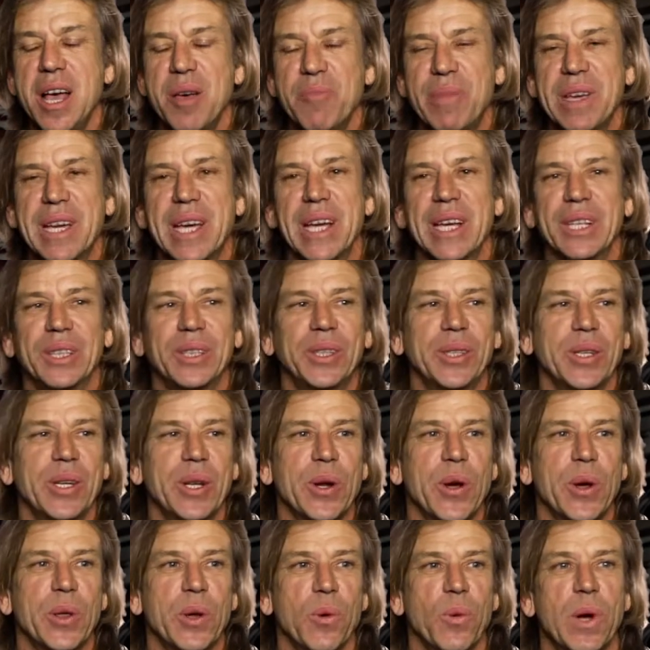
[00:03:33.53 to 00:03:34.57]
because,
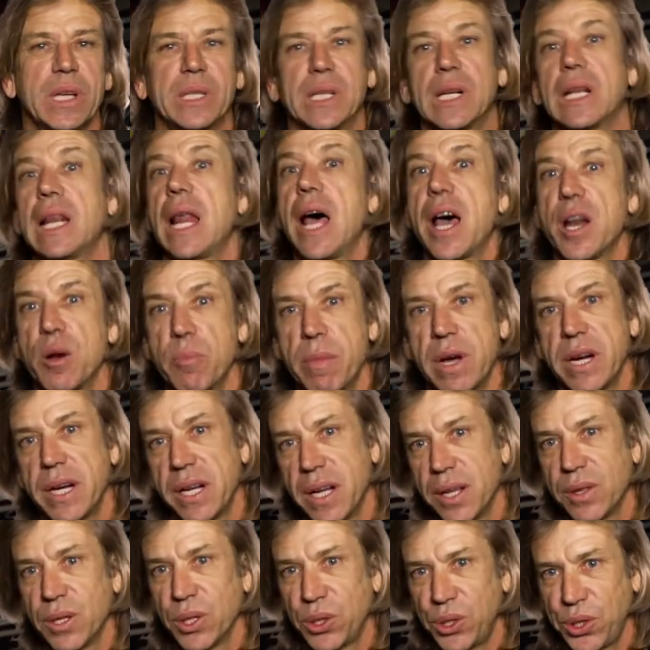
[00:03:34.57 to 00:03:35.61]
there wasn't a lot of money
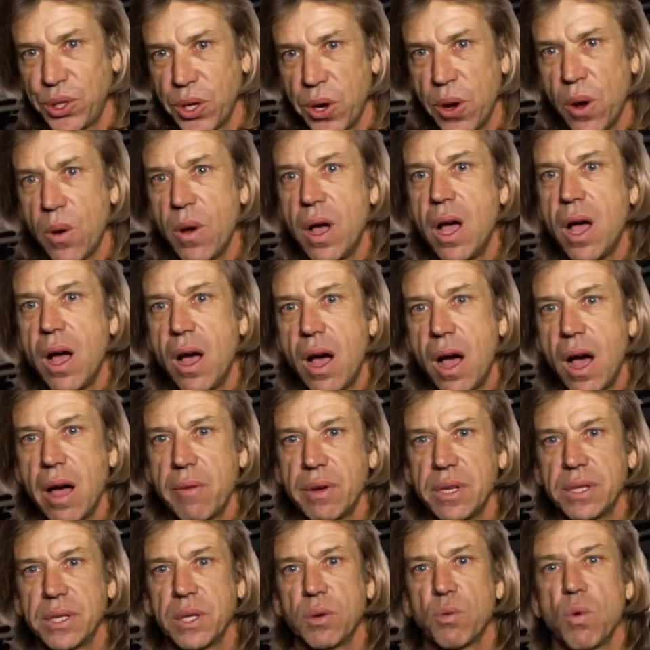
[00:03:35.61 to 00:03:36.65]
on the show.
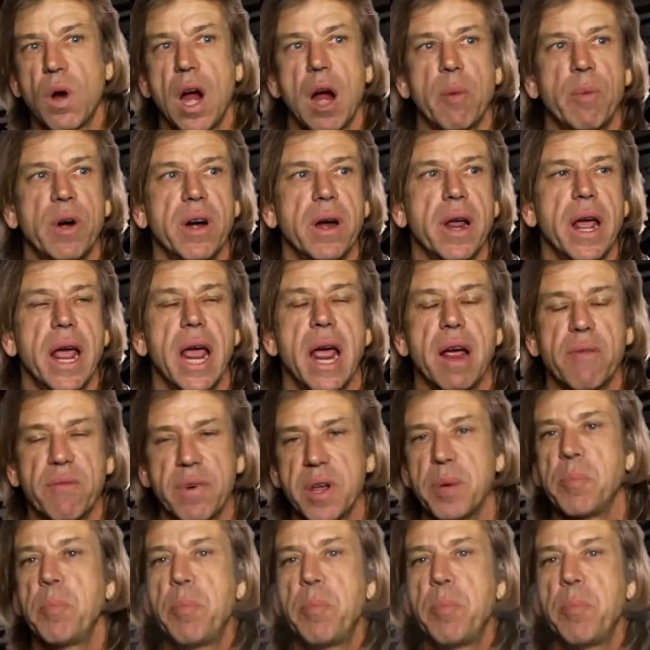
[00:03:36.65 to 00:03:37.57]
Obviously, Robert, every